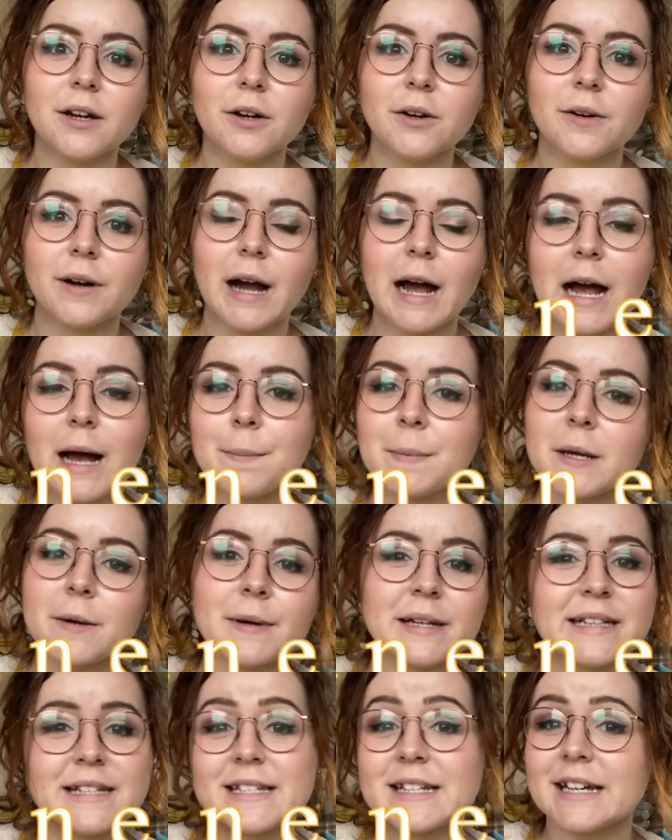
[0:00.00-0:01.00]
Oh, happy
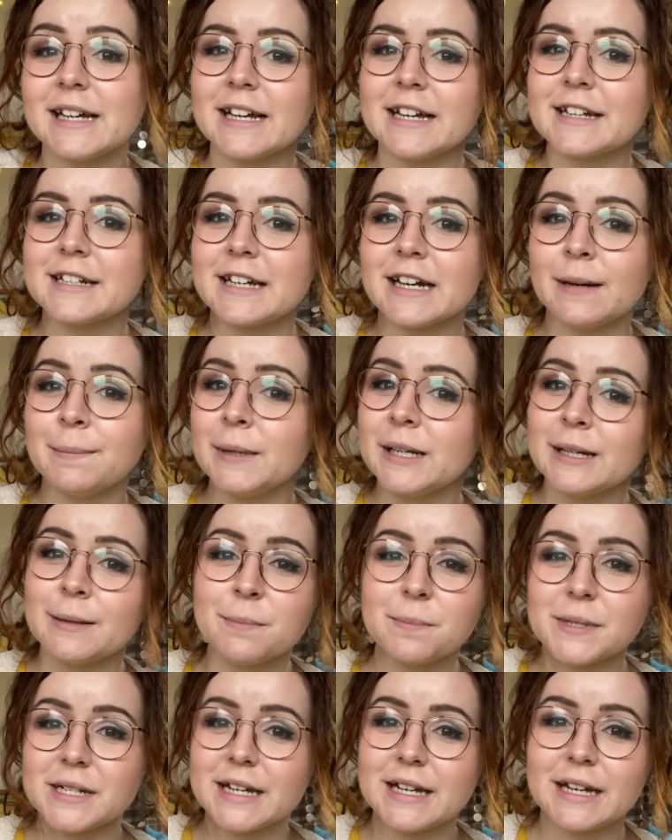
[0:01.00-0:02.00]
Wednesday and happy
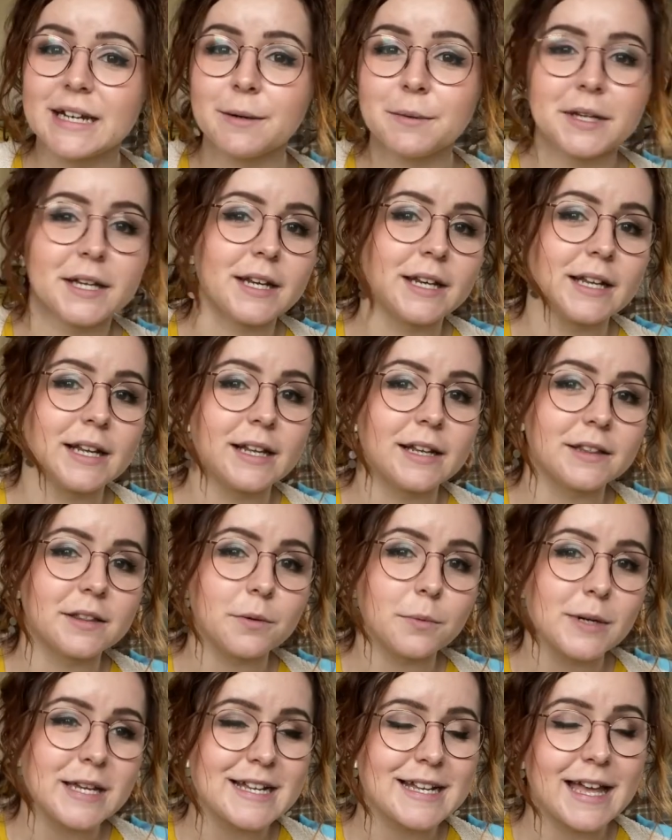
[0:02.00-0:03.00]
hump day. We're nearly at the
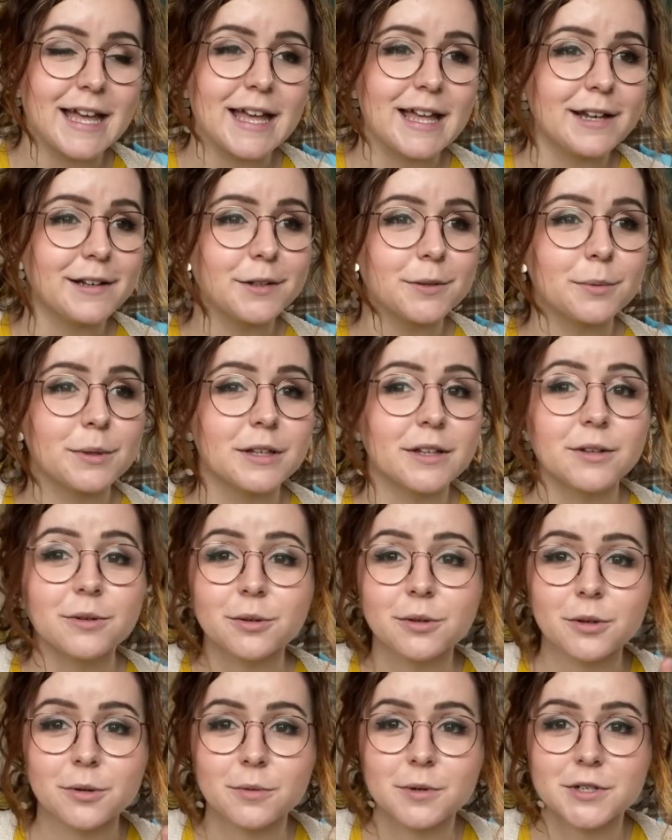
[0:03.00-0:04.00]
weekend. Well, you're
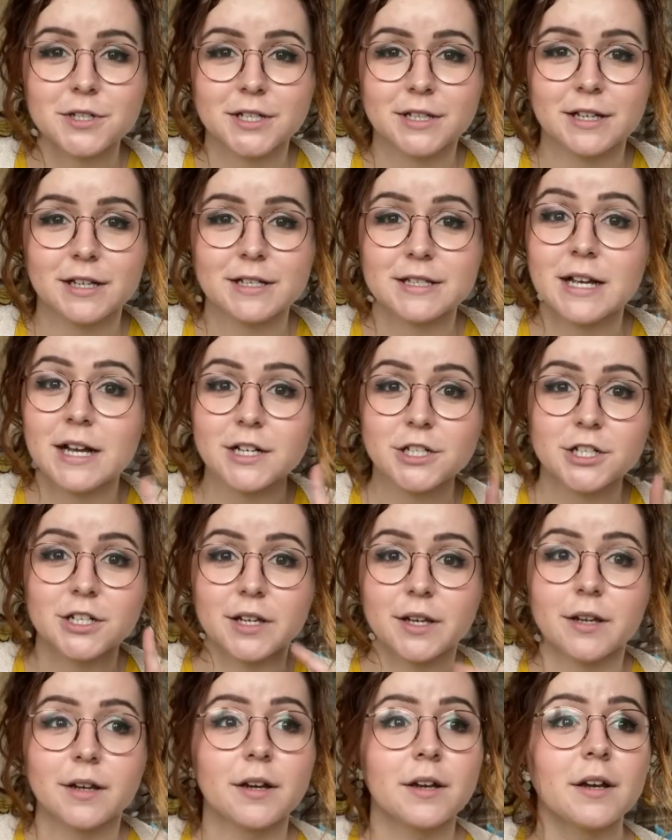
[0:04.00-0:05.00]
not watching this.
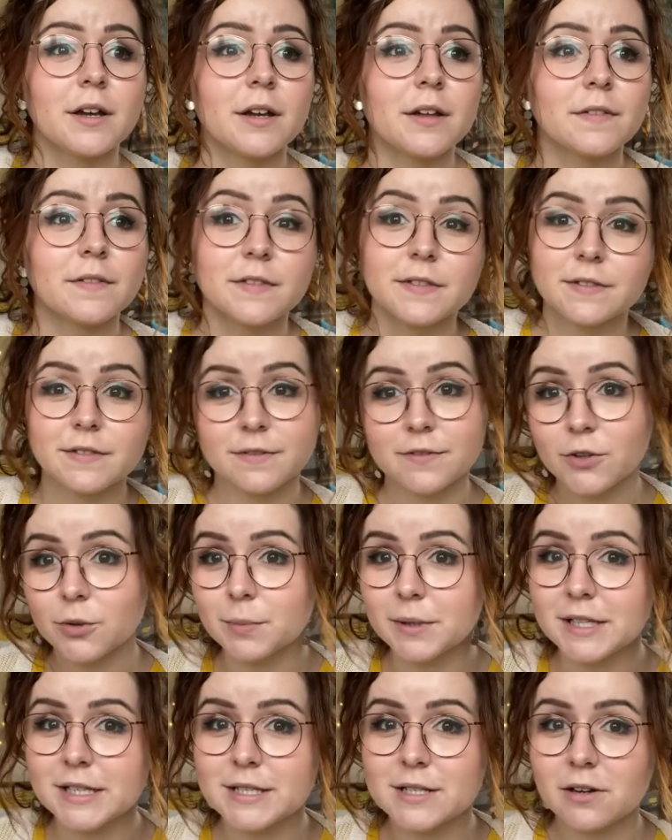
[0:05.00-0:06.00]
Actually,
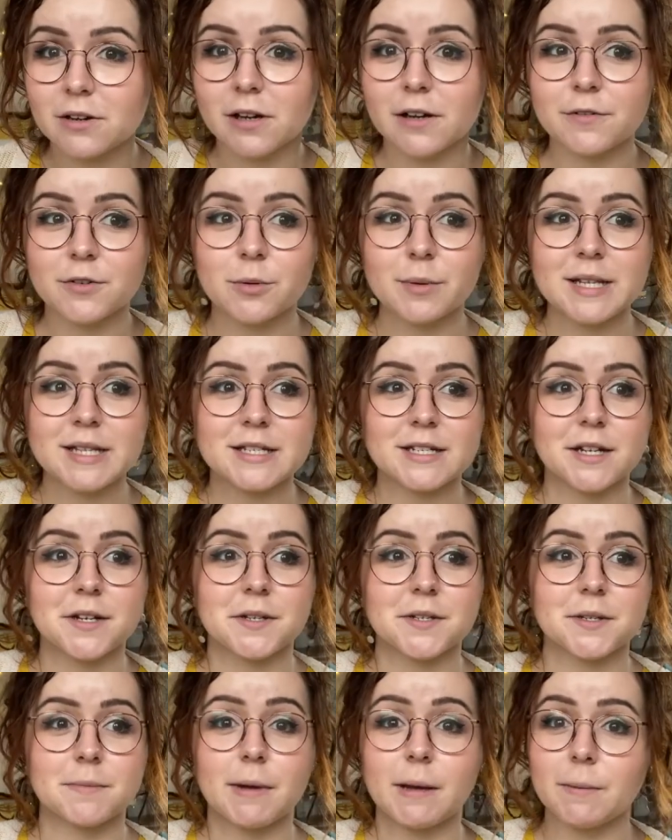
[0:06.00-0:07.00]
normally these go live on a Wednesday,
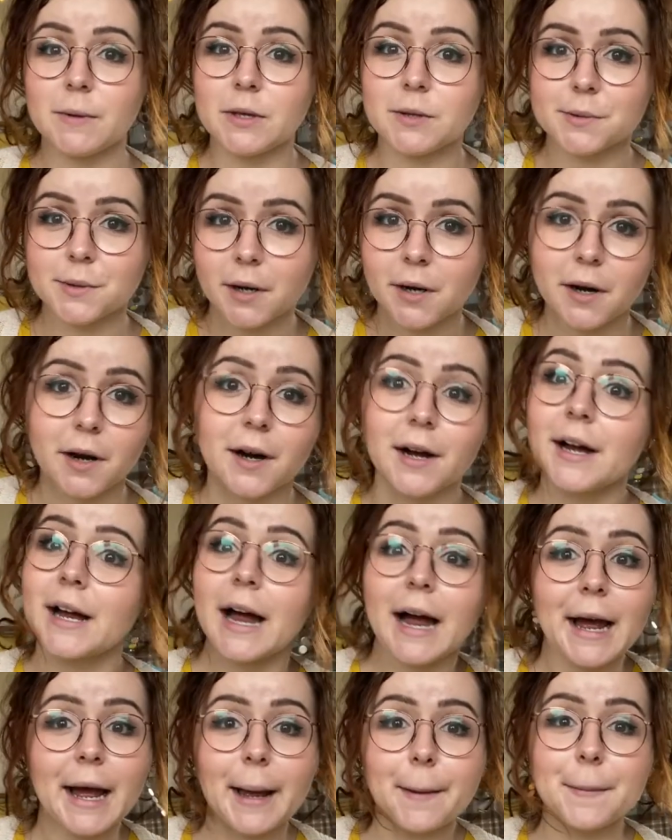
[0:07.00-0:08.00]
so maybe you are.
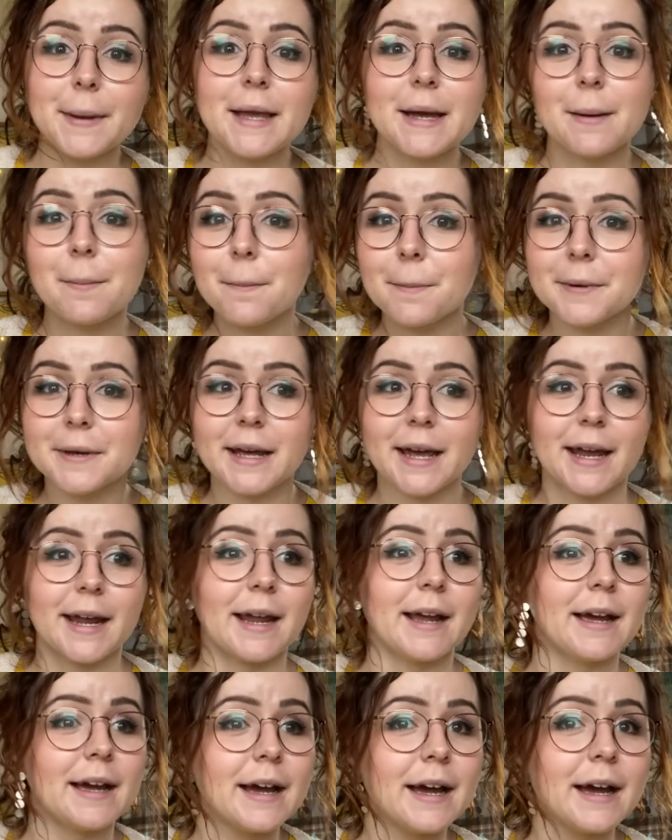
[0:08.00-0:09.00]
Happy hump day.